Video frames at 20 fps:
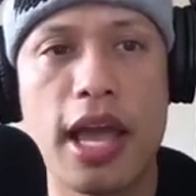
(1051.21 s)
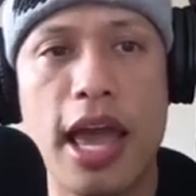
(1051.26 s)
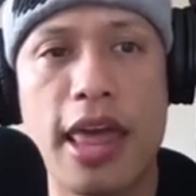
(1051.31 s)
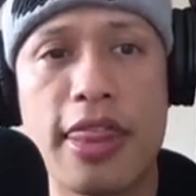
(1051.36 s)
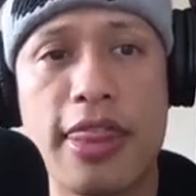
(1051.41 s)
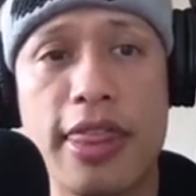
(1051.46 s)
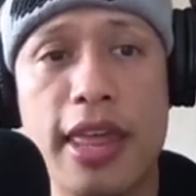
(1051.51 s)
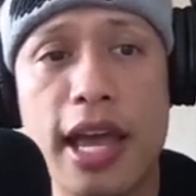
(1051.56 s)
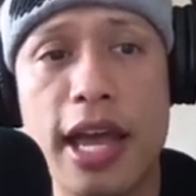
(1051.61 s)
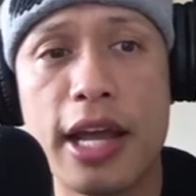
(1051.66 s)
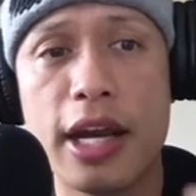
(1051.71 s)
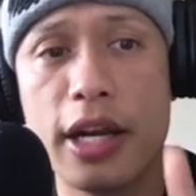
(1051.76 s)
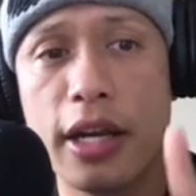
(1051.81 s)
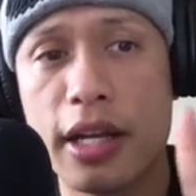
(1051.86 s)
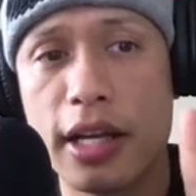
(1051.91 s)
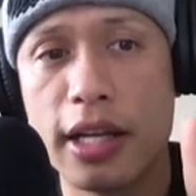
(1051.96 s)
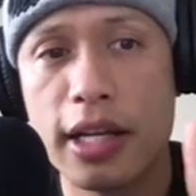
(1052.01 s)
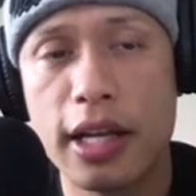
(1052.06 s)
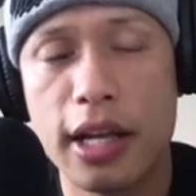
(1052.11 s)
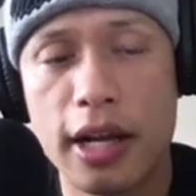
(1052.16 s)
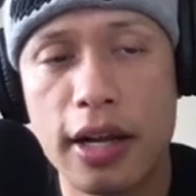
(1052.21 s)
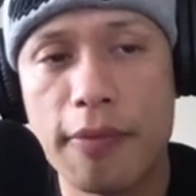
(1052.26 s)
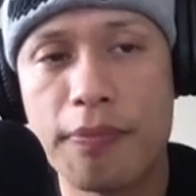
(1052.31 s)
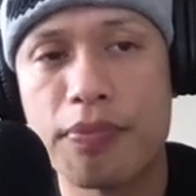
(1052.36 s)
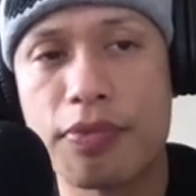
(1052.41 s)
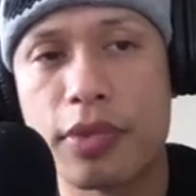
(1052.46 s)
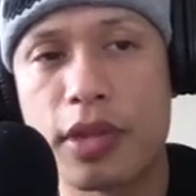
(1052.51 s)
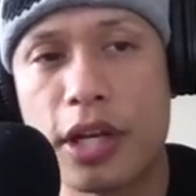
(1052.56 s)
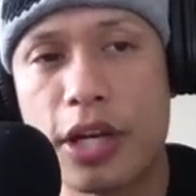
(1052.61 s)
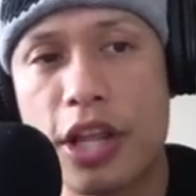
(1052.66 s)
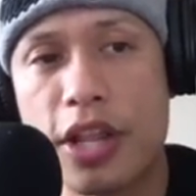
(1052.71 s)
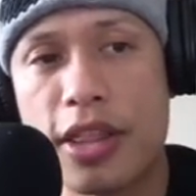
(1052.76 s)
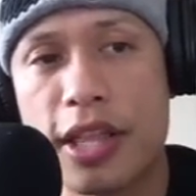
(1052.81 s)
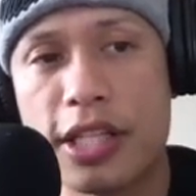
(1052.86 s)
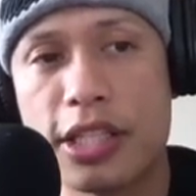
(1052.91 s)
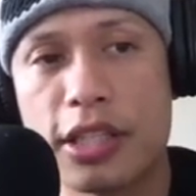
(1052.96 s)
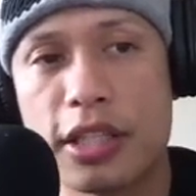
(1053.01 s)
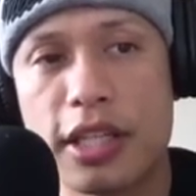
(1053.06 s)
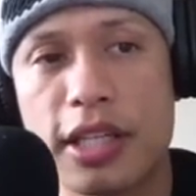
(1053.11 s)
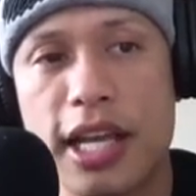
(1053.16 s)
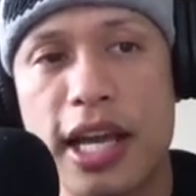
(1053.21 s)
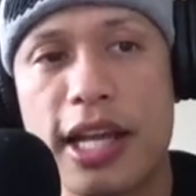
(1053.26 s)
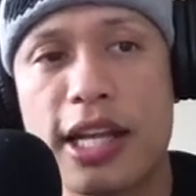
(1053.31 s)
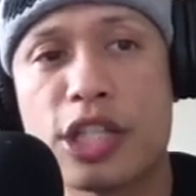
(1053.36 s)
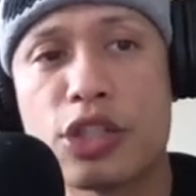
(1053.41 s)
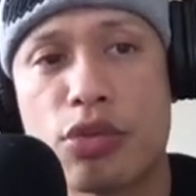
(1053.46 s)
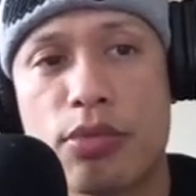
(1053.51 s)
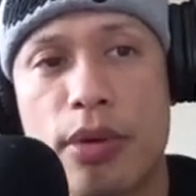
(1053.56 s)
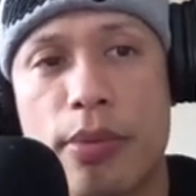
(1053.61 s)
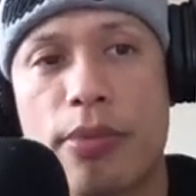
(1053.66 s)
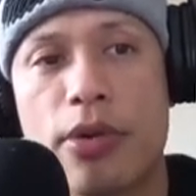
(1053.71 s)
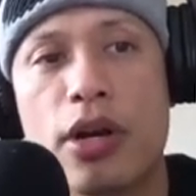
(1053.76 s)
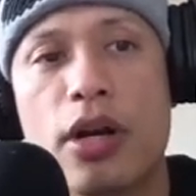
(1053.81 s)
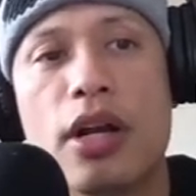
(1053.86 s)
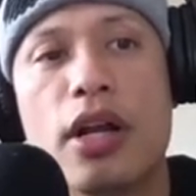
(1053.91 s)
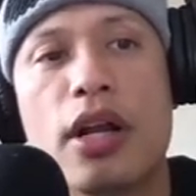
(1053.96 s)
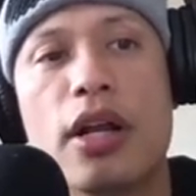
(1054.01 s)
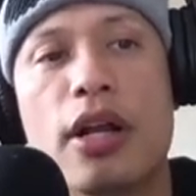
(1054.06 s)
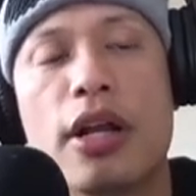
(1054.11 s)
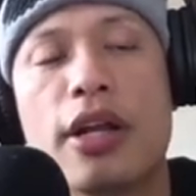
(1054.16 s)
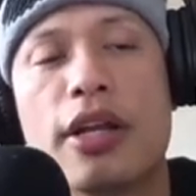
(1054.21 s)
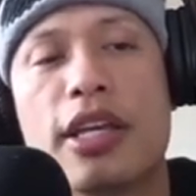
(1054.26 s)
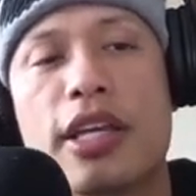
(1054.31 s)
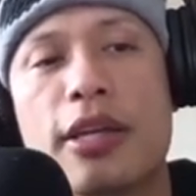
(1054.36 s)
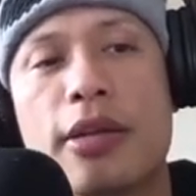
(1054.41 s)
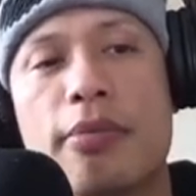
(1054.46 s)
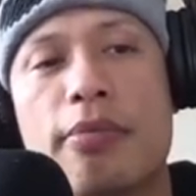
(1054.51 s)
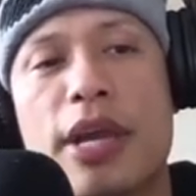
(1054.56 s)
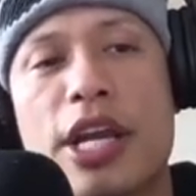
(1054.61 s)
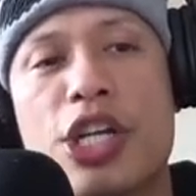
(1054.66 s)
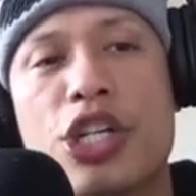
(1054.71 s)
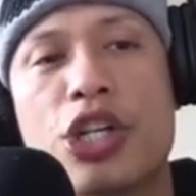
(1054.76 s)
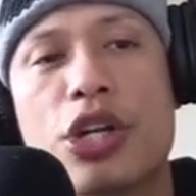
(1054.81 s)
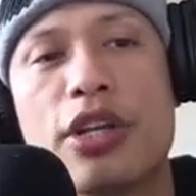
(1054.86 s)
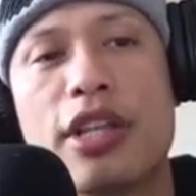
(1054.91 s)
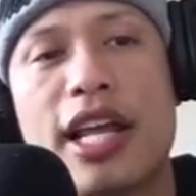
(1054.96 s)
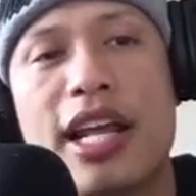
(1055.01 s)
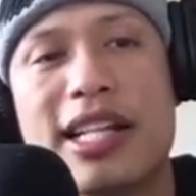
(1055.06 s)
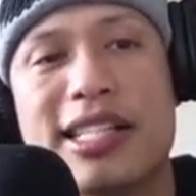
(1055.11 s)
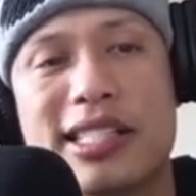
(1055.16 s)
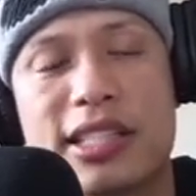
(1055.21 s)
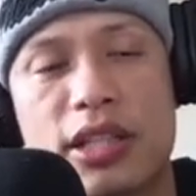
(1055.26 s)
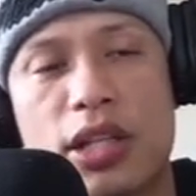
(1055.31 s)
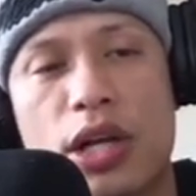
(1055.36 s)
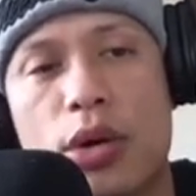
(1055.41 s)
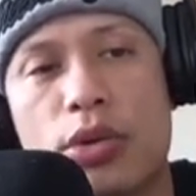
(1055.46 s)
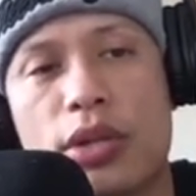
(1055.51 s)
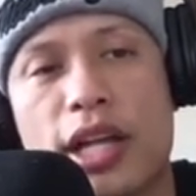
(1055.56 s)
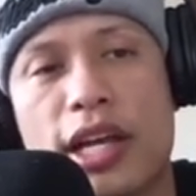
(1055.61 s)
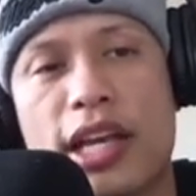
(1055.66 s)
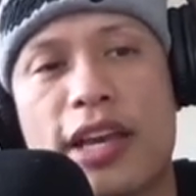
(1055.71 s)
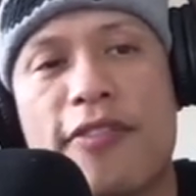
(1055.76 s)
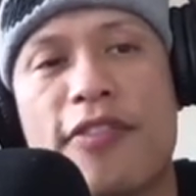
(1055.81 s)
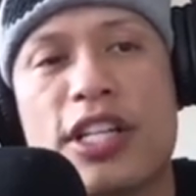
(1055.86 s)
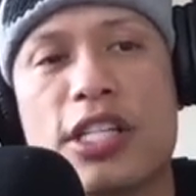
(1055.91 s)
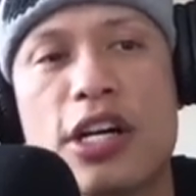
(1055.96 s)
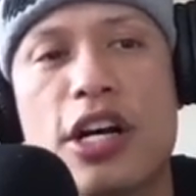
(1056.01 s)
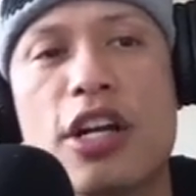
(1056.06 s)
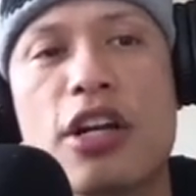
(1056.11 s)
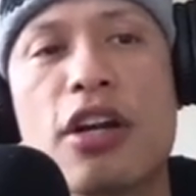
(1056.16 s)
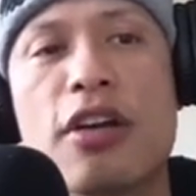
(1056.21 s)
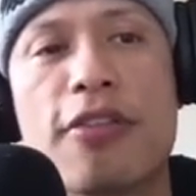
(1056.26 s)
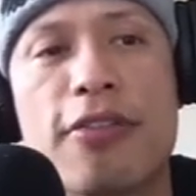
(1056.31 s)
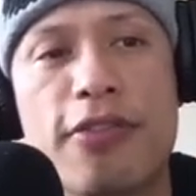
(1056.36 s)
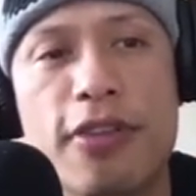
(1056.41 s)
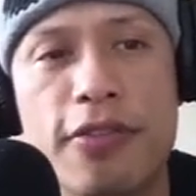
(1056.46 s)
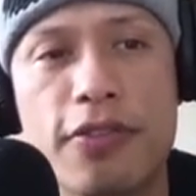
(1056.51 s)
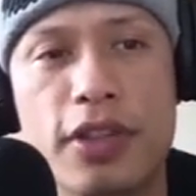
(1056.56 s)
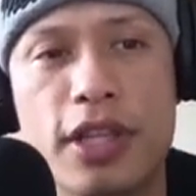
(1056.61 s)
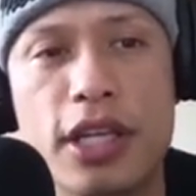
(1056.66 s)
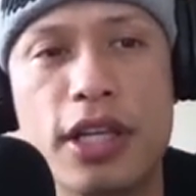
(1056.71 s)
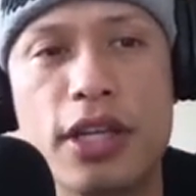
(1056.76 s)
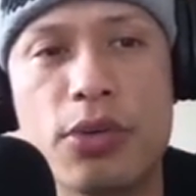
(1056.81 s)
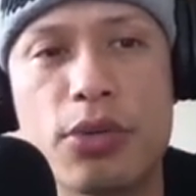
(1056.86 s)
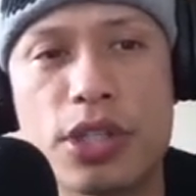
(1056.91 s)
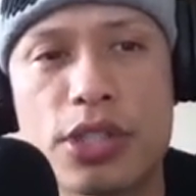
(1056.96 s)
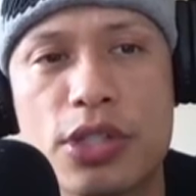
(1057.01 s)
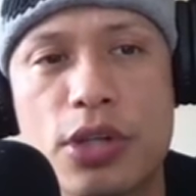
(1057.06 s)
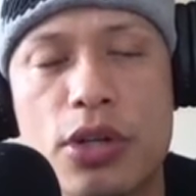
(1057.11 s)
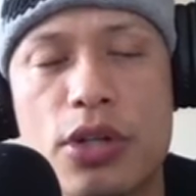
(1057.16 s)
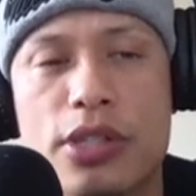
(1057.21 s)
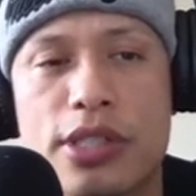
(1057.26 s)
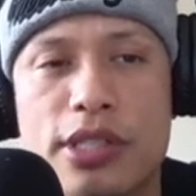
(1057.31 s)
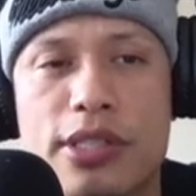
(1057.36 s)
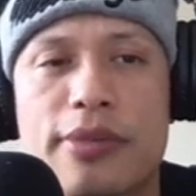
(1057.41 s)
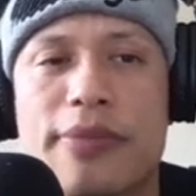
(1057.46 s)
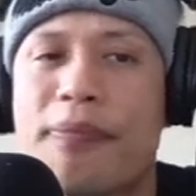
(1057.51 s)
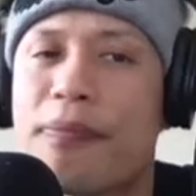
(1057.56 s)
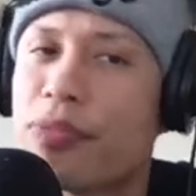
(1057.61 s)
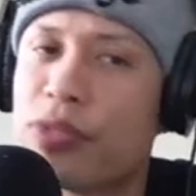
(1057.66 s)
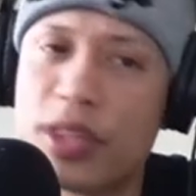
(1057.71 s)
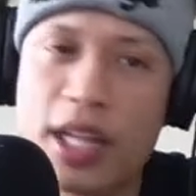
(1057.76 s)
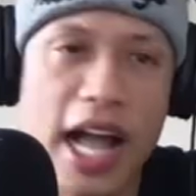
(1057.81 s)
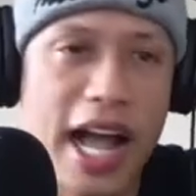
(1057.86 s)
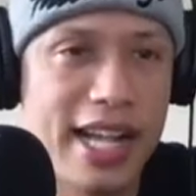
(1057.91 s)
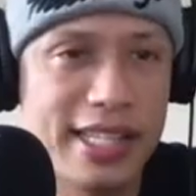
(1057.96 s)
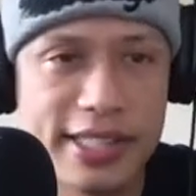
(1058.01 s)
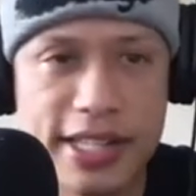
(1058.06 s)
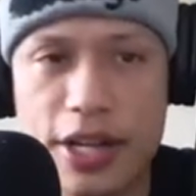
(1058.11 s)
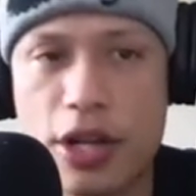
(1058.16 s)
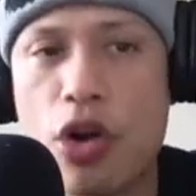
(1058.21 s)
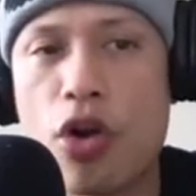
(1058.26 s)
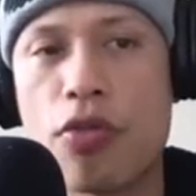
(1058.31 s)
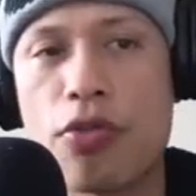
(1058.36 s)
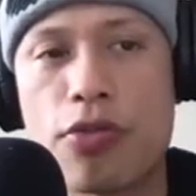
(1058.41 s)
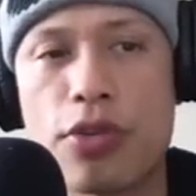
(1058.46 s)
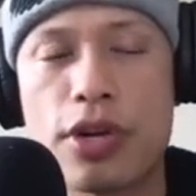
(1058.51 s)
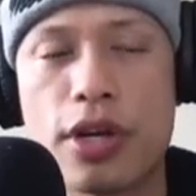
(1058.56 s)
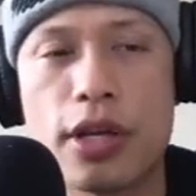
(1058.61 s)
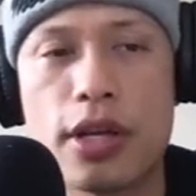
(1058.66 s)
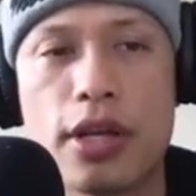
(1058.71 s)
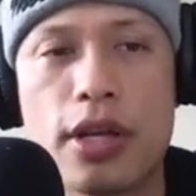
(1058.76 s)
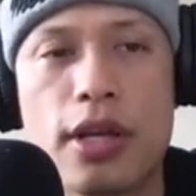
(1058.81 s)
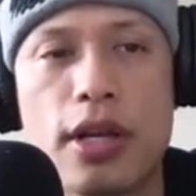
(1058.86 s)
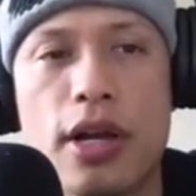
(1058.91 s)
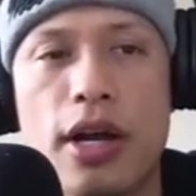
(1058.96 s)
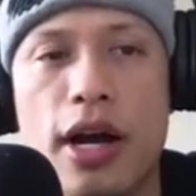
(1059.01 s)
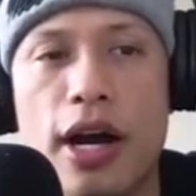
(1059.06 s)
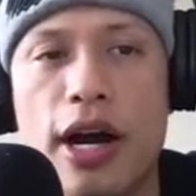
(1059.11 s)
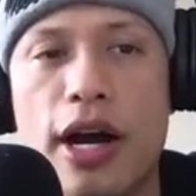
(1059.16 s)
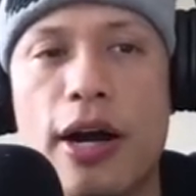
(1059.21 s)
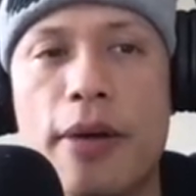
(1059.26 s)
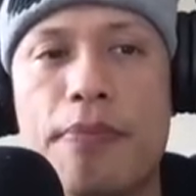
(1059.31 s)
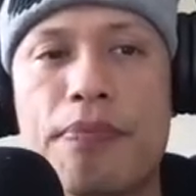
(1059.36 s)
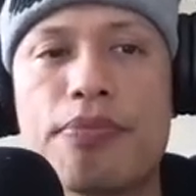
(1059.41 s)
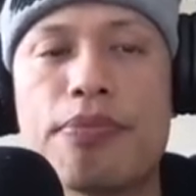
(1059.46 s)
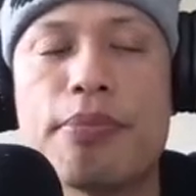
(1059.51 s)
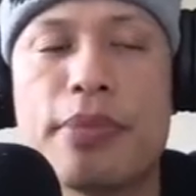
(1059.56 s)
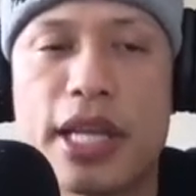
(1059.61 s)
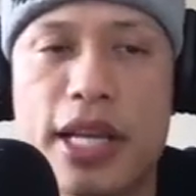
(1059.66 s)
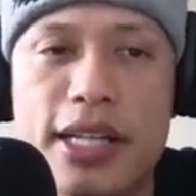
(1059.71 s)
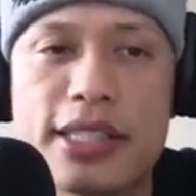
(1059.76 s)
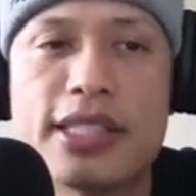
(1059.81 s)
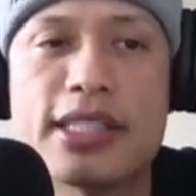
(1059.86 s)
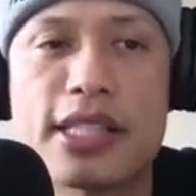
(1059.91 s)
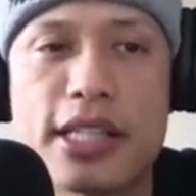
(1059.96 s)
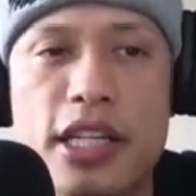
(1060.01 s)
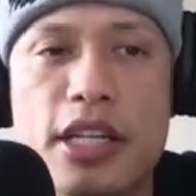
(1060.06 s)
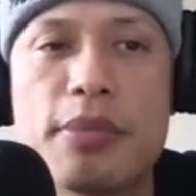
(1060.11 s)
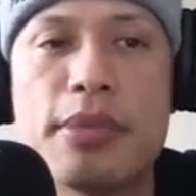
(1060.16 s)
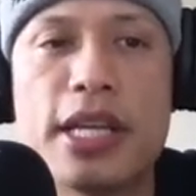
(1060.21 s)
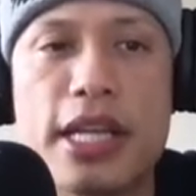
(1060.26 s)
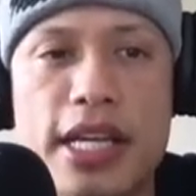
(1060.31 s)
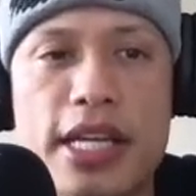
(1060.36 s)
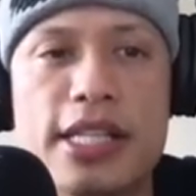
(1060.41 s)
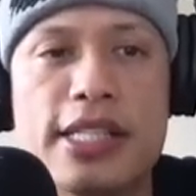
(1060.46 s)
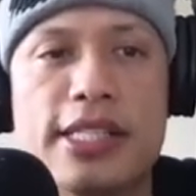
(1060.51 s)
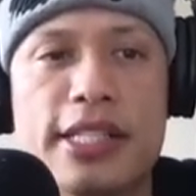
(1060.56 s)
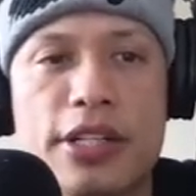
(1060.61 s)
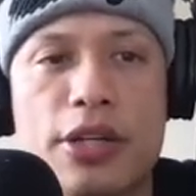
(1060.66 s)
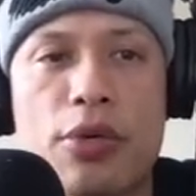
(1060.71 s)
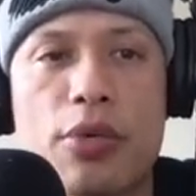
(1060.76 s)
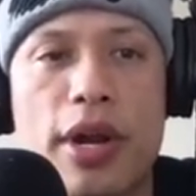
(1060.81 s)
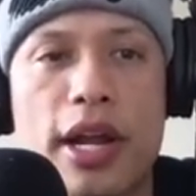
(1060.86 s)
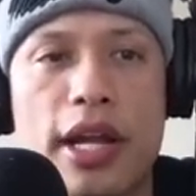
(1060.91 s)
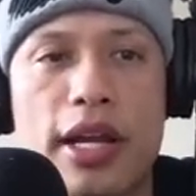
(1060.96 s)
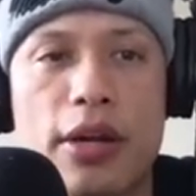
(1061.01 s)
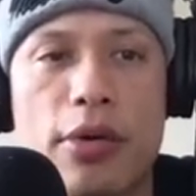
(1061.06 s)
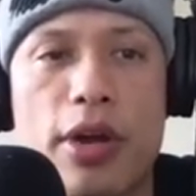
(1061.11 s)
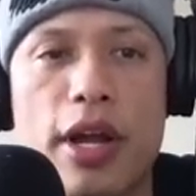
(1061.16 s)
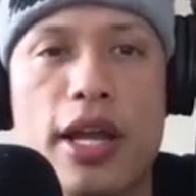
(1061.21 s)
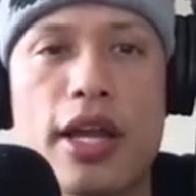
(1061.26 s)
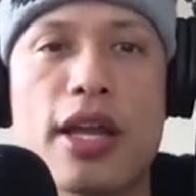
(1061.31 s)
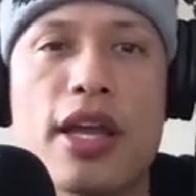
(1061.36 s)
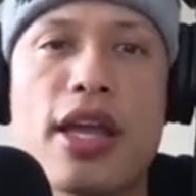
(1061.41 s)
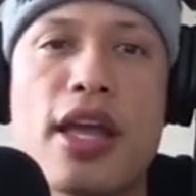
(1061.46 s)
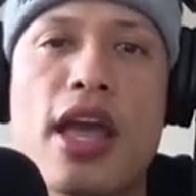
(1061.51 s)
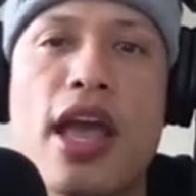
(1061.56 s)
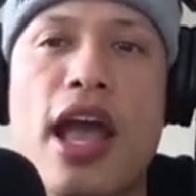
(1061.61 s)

And then another thing to look at is, remember, make sure that it's low. Like if it's under fifty results, I say go for it, um, because it's going to be easier to rank, right?